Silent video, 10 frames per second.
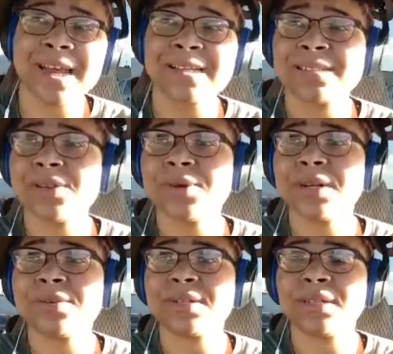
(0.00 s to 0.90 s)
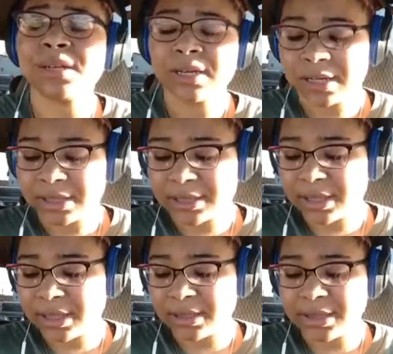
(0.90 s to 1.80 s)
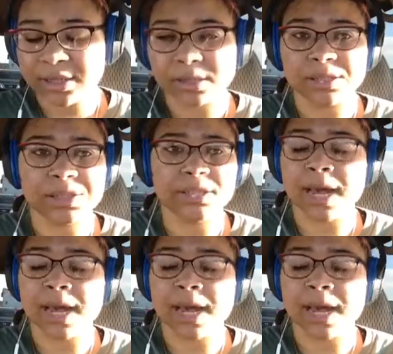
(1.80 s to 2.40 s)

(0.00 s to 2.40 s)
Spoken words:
How's this going on? And Sydney tells her she's